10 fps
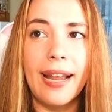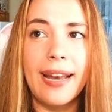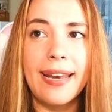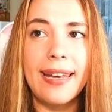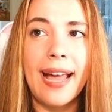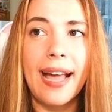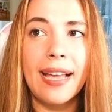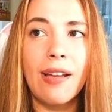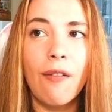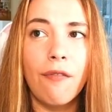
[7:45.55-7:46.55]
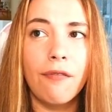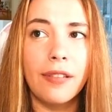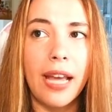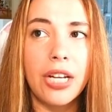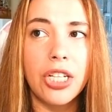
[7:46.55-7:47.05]
a Naga
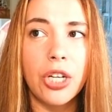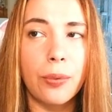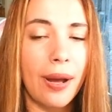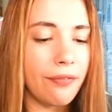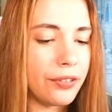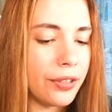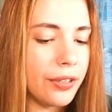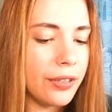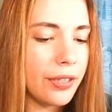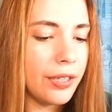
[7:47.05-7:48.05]
Flesh Crafter.